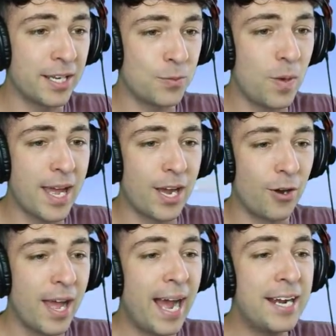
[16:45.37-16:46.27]
as
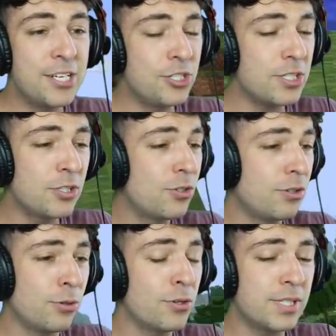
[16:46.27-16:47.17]
well, and it's just
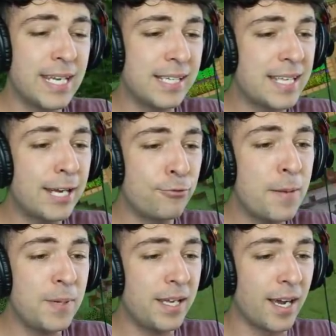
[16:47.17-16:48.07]
caused an exact
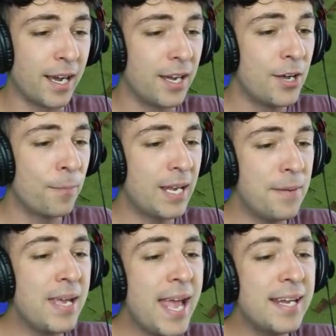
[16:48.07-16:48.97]
replica. But
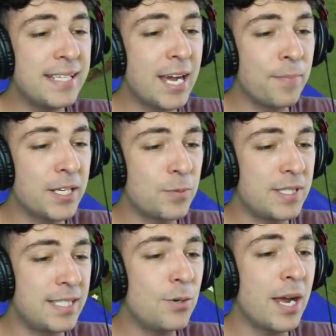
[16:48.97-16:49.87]
let me head down because we
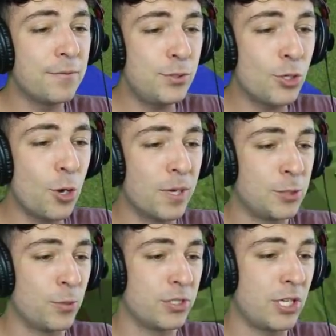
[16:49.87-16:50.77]
still have so
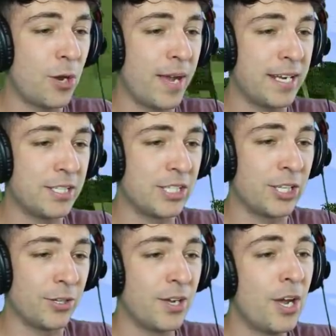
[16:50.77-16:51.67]
much more to go ahead and
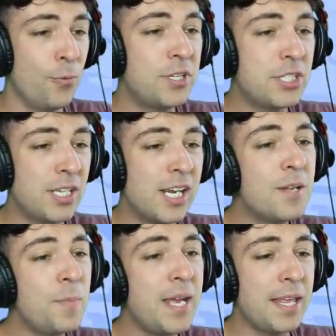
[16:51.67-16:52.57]
do, which is going
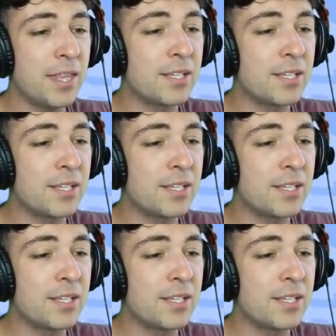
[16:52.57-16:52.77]
to be the